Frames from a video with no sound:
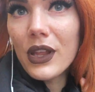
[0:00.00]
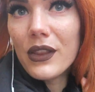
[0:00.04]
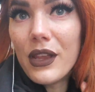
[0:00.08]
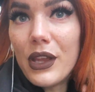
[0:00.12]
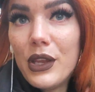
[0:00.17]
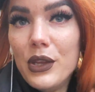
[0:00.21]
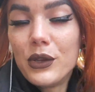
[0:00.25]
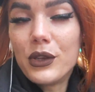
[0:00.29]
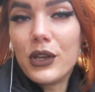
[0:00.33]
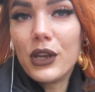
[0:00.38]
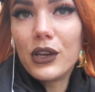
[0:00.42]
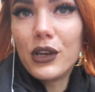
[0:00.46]

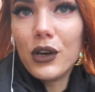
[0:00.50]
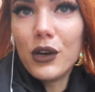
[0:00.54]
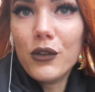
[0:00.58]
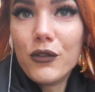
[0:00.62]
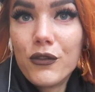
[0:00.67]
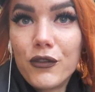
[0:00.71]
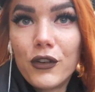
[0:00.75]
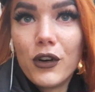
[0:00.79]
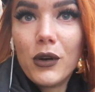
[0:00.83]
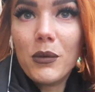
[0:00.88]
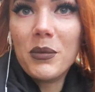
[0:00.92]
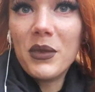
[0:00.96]
that you can go
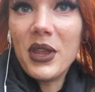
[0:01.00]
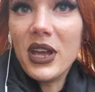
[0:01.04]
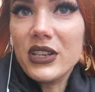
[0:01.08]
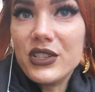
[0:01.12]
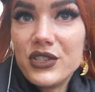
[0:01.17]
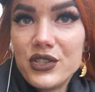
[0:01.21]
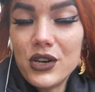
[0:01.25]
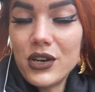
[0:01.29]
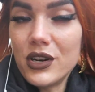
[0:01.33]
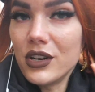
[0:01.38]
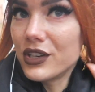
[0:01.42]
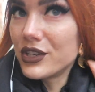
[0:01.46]
from
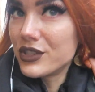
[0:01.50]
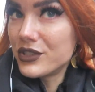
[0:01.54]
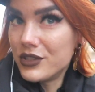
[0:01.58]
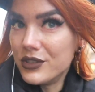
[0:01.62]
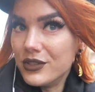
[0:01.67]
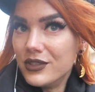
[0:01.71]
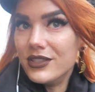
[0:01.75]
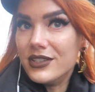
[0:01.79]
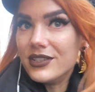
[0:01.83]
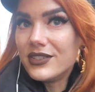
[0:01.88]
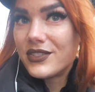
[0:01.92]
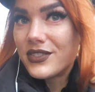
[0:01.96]
that dark
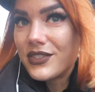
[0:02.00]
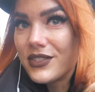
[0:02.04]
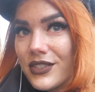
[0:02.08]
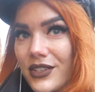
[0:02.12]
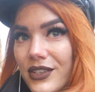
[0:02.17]
to this